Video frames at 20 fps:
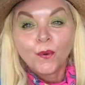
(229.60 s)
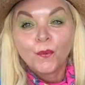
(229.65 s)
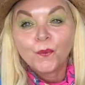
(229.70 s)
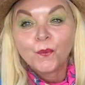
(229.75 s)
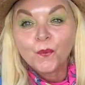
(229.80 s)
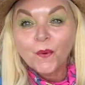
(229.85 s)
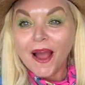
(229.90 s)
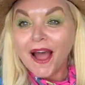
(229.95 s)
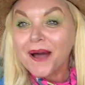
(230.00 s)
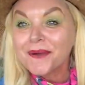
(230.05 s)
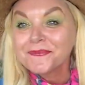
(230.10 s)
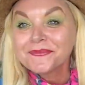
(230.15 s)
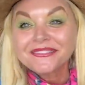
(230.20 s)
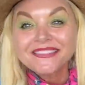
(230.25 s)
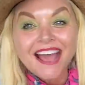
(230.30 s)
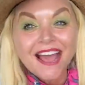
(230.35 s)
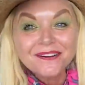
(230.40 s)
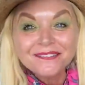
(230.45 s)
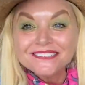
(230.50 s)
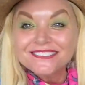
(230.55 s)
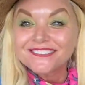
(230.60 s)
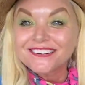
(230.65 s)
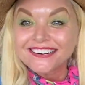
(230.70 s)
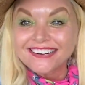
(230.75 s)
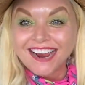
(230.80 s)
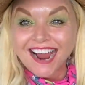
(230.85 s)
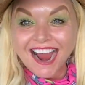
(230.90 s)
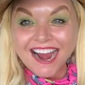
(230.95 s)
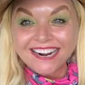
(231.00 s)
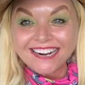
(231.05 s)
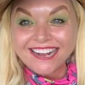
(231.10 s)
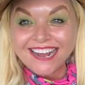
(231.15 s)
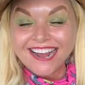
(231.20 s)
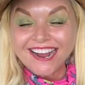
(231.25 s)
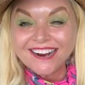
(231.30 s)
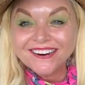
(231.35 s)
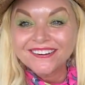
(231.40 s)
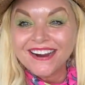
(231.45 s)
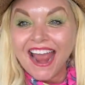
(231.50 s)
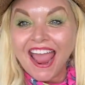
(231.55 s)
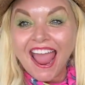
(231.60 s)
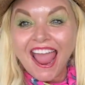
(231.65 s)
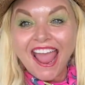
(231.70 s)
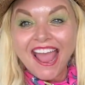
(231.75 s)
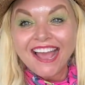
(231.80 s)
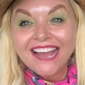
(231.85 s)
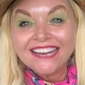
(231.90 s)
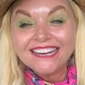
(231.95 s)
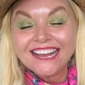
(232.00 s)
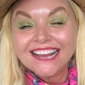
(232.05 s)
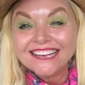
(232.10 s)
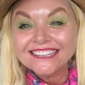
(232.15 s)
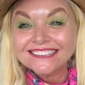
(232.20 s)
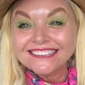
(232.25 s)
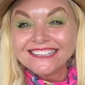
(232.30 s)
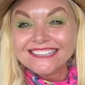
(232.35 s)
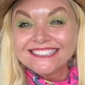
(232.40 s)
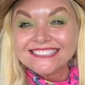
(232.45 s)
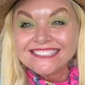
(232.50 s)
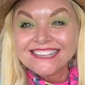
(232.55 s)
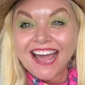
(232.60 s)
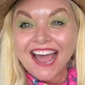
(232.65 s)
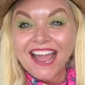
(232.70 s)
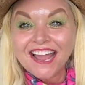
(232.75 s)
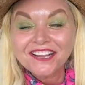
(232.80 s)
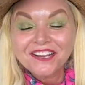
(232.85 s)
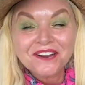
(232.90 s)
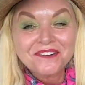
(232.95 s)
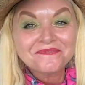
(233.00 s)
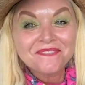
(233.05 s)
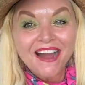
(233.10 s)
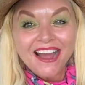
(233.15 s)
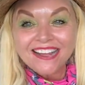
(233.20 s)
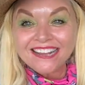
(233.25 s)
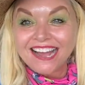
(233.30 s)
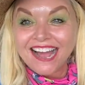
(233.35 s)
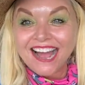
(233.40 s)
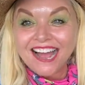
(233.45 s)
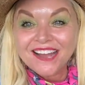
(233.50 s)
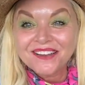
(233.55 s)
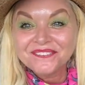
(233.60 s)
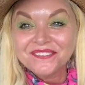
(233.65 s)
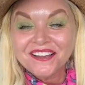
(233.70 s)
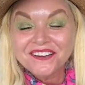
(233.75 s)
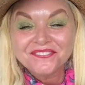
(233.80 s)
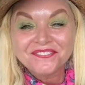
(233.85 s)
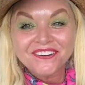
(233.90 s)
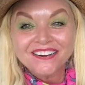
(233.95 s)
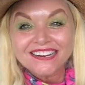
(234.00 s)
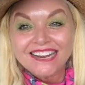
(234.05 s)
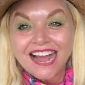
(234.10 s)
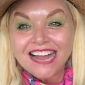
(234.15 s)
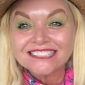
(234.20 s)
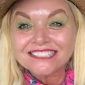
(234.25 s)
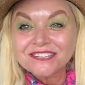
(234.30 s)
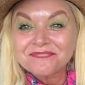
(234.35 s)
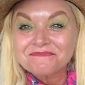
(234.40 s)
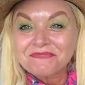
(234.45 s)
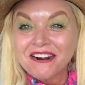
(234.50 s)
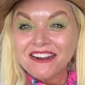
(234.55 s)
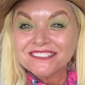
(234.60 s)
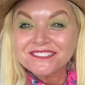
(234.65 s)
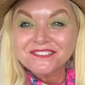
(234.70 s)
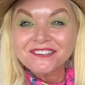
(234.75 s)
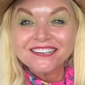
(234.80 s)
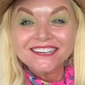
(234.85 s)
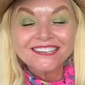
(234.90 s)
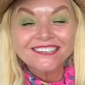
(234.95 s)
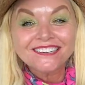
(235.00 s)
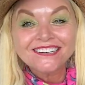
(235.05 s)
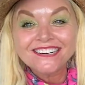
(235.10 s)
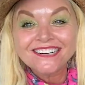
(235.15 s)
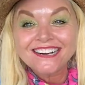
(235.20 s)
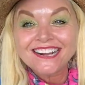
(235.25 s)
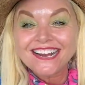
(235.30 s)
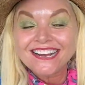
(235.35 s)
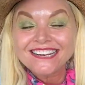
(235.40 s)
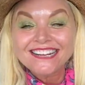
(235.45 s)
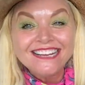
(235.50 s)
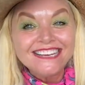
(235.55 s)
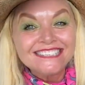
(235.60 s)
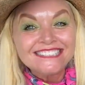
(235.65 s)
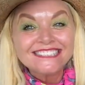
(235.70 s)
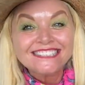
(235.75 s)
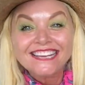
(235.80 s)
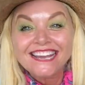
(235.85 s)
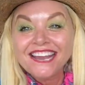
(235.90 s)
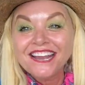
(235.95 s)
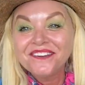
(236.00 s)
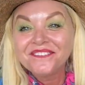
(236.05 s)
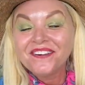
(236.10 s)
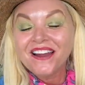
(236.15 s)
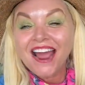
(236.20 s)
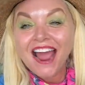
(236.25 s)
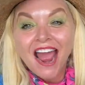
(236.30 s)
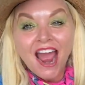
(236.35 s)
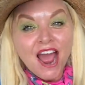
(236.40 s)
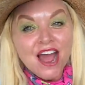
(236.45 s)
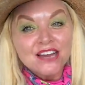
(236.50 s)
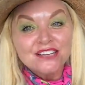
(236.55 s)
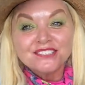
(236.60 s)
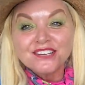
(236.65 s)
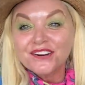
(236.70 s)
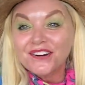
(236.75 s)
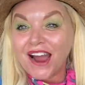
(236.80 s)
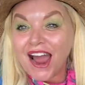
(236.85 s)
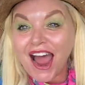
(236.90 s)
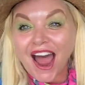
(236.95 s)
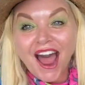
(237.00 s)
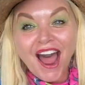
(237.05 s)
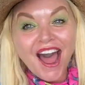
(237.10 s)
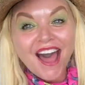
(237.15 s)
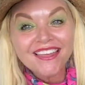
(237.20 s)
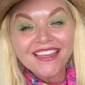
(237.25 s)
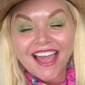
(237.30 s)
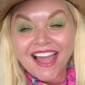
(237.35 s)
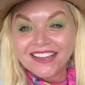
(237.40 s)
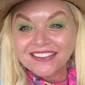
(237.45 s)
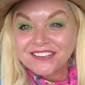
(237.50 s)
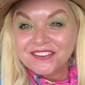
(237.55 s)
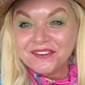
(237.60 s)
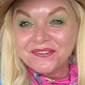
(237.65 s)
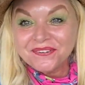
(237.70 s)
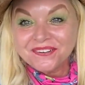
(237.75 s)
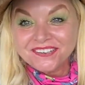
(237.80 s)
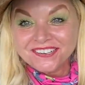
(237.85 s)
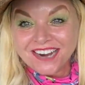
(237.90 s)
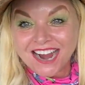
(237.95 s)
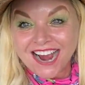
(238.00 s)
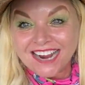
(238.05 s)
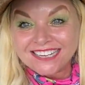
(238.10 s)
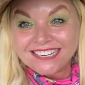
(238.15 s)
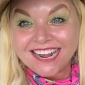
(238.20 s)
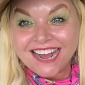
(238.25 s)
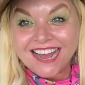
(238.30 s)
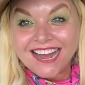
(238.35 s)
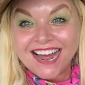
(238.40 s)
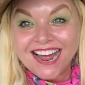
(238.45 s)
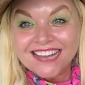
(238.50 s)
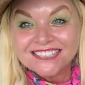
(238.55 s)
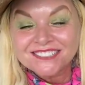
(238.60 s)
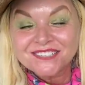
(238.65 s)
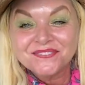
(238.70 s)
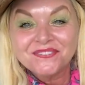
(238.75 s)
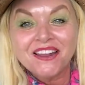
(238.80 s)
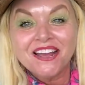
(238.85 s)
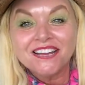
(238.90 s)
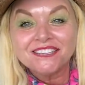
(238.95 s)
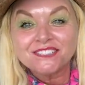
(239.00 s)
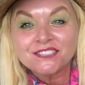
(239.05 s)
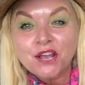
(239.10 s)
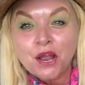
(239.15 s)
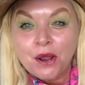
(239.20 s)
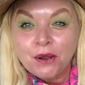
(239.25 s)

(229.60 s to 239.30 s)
Well, that was Ricardo, and it looks like Mike Heilman forgot to press record on his camera, so all that Cuban crocodile awesomeness